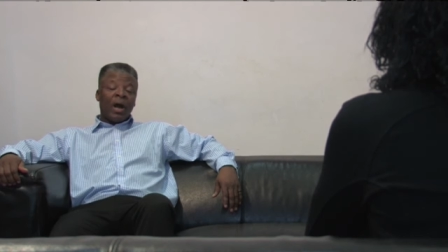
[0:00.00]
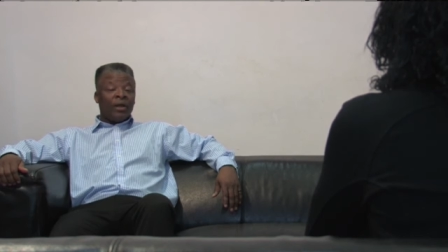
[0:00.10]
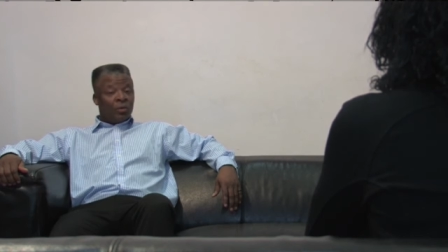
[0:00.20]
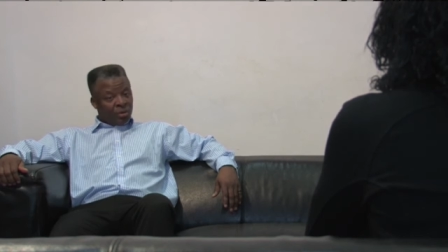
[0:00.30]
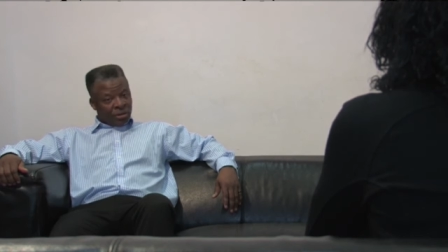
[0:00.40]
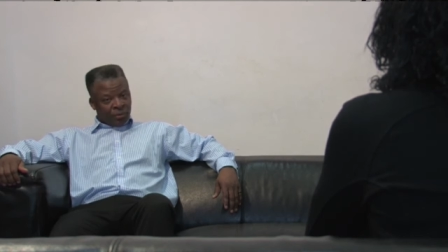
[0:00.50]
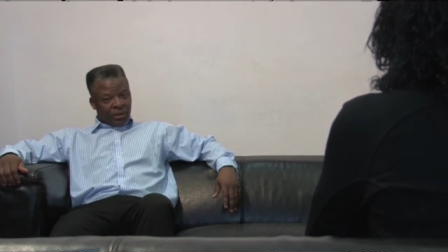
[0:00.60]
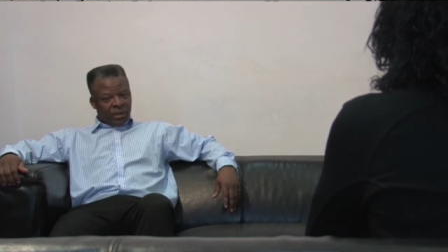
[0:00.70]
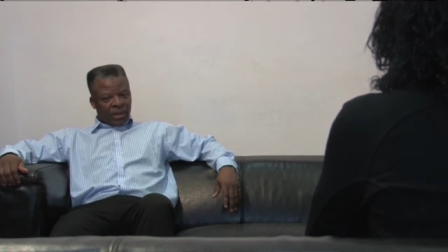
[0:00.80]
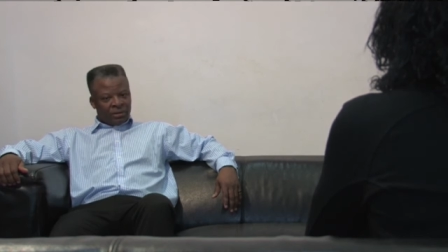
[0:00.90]
I also
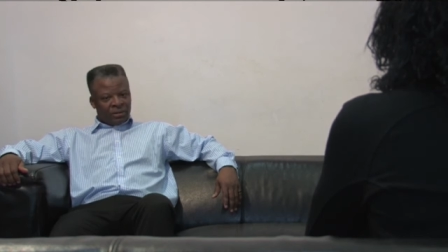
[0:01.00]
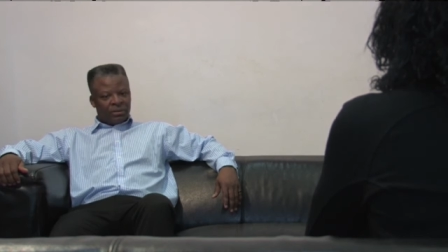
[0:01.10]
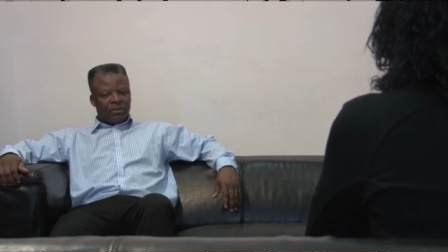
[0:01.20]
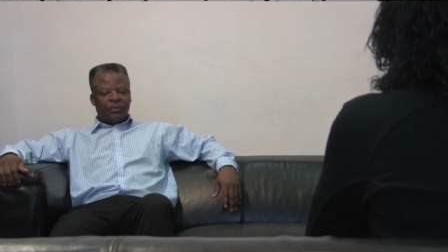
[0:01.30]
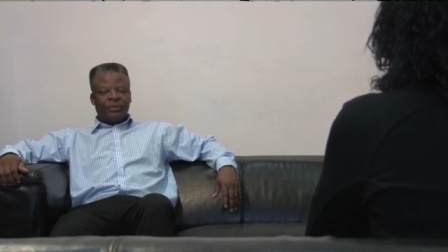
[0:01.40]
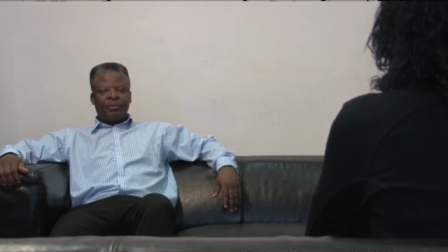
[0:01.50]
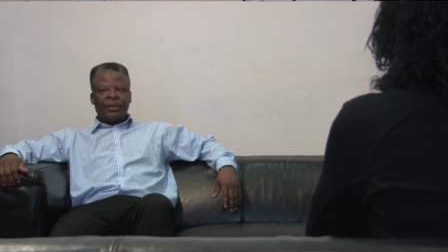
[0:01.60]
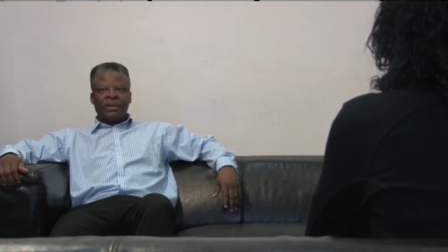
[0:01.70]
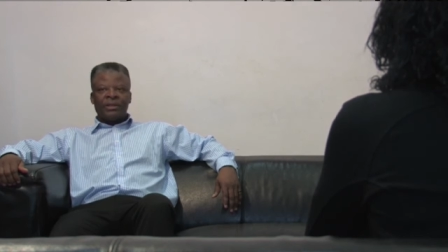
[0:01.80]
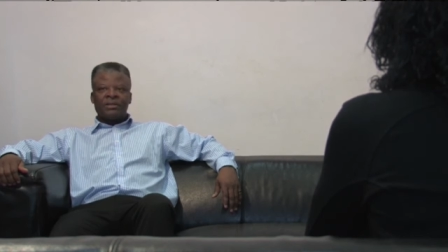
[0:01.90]
realized with
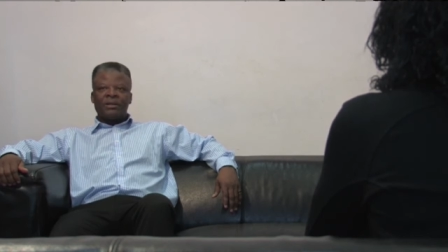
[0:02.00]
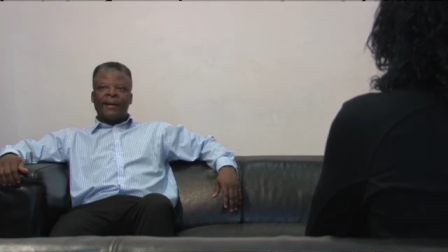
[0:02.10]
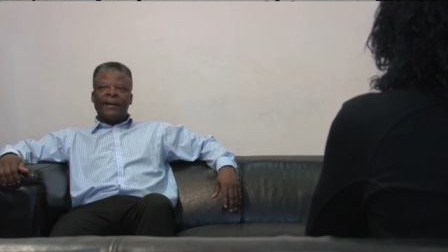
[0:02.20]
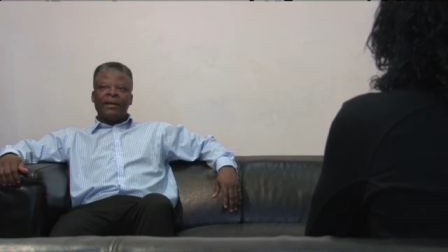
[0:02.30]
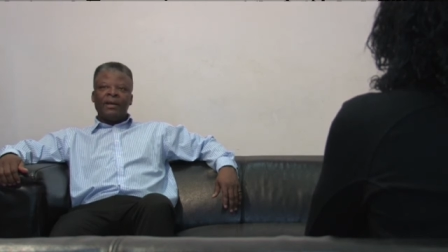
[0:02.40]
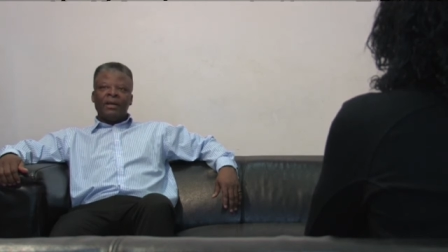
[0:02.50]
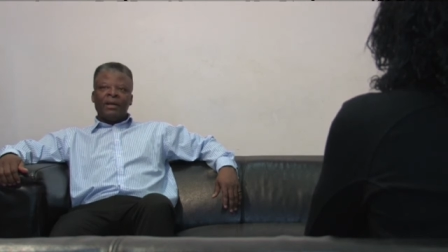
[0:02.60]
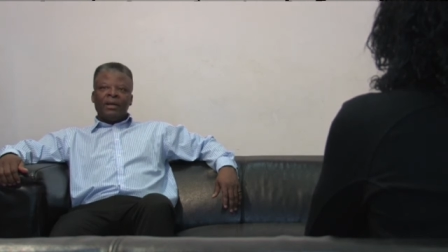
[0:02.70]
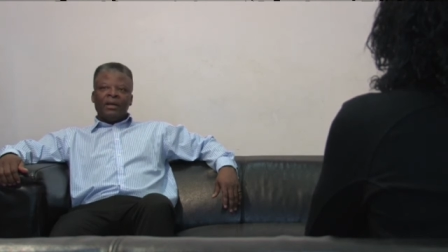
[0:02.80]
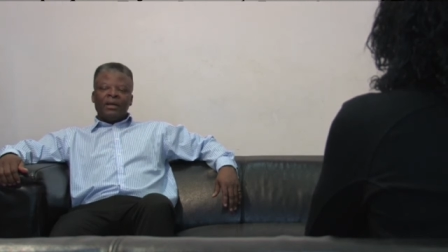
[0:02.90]
Big is that
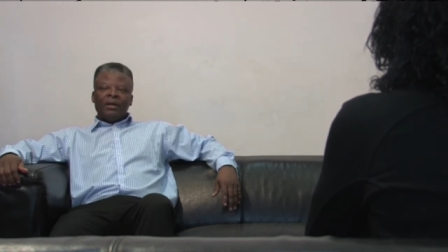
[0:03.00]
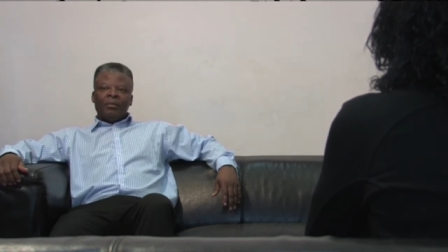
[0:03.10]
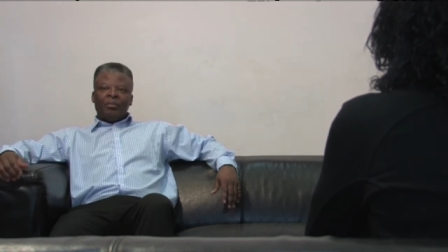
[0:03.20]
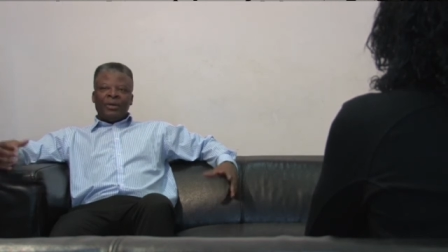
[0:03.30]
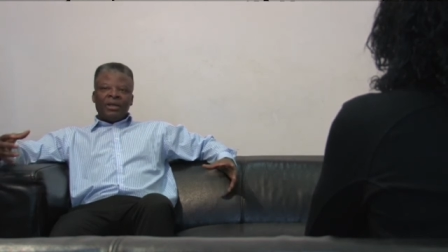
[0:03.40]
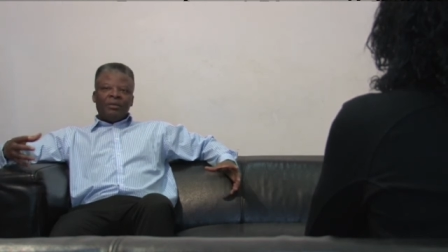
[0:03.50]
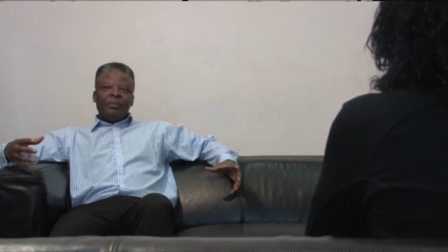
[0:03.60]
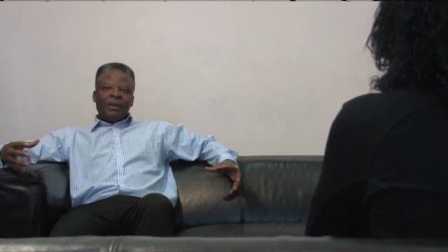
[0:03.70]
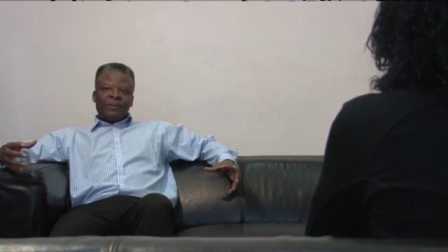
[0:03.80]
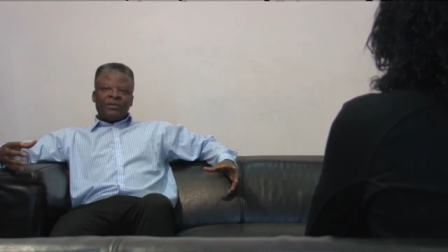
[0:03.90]
bringing
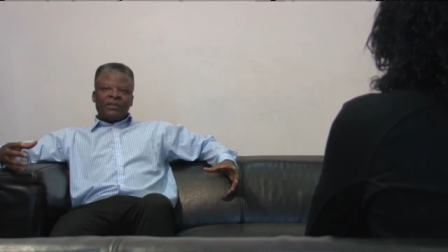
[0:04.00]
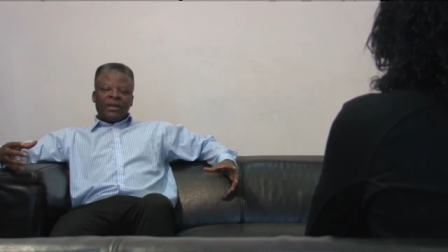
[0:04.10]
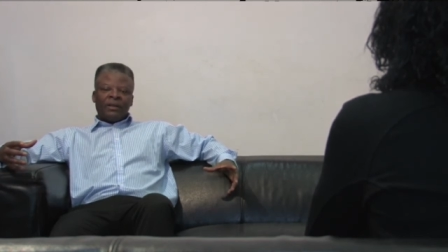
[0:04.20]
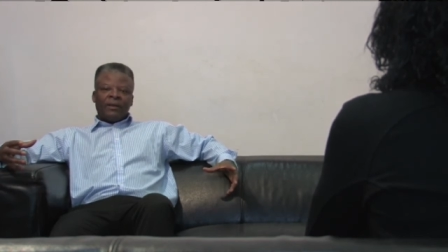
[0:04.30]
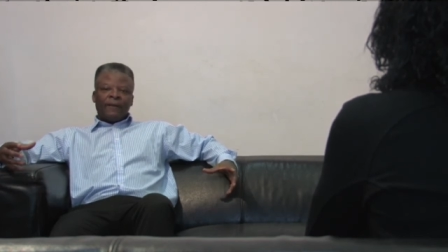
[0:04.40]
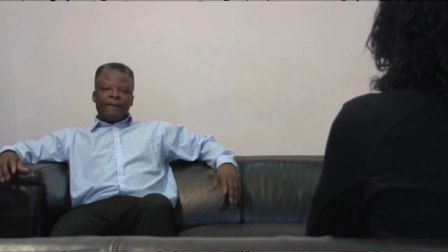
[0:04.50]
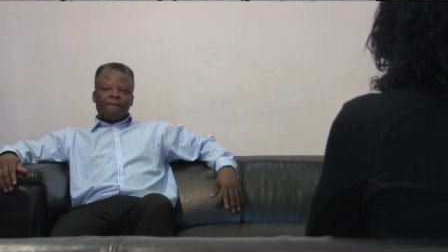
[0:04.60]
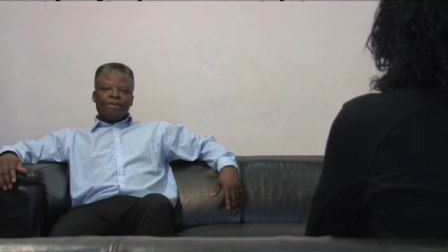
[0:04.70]
people together,